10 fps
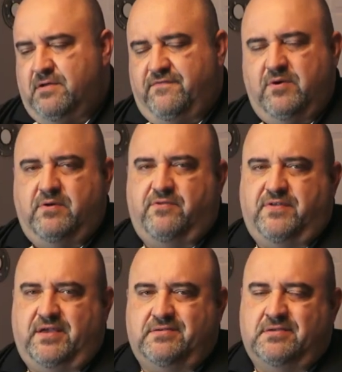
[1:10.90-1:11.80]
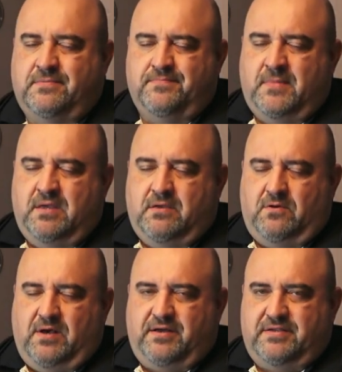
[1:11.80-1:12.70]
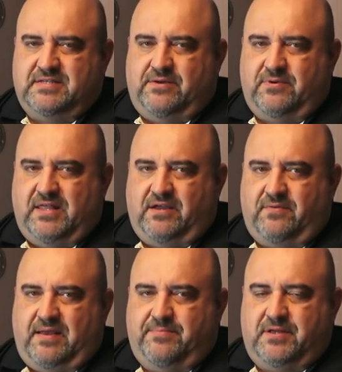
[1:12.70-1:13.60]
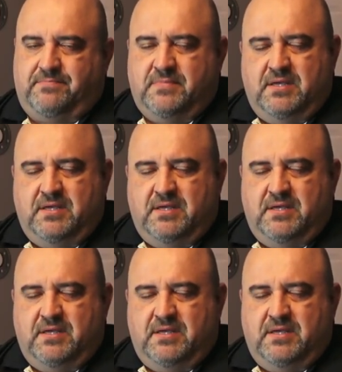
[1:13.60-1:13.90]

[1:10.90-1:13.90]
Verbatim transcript: few other things. Quality's not really that great, but